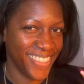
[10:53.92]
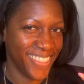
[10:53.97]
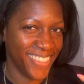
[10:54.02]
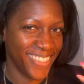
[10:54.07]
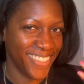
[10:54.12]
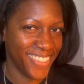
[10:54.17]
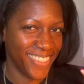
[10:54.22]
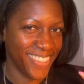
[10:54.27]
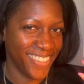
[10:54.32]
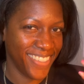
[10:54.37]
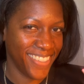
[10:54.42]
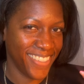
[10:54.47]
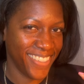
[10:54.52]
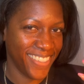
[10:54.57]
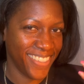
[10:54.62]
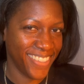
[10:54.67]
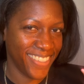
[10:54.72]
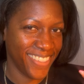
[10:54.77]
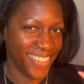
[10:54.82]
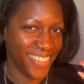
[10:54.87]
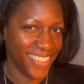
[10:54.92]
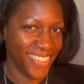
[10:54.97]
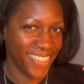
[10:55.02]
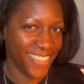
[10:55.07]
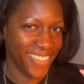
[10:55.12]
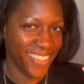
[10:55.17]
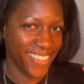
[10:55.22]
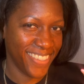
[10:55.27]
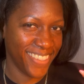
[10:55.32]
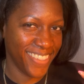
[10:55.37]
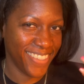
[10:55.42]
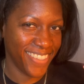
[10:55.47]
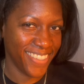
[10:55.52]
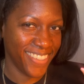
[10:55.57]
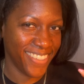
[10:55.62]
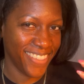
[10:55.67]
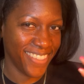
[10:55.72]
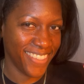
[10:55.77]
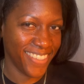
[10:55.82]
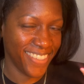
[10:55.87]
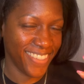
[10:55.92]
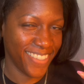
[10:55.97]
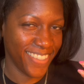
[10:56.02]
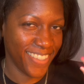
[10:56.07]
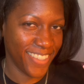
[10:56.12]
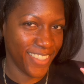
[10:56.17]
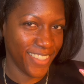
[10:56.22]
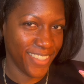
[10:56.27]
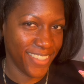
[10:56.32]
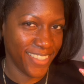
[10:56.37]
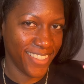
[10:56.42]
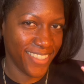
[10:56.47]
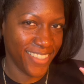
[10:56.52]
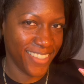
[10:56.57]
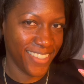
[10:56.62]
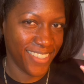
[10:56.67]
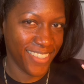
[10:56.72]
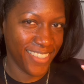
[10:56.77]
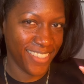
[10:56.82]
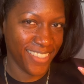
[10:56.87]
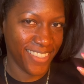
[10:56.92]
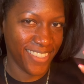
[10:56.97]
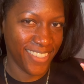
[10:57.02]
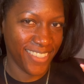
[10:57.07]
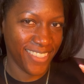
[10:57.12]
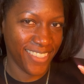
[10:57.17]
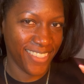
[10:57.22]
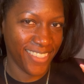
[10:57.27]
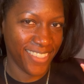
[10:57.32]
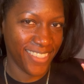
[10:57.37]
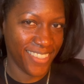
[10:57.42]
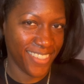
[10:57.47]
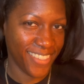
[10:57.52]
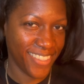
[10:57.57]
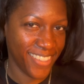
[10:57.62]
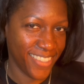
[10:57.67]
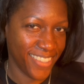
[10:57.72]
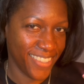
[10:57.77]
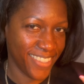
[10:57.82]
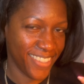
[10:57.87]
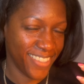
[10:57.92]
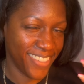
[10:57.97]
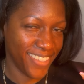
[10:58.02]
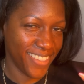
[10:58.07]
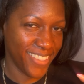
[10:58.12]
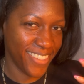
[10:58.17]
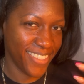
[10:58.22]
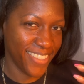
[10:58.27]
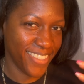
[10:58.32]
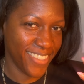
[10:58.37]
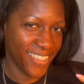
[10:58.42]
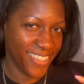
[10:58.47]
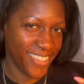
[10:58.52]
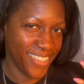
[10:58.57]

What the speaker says: Nobody speaks.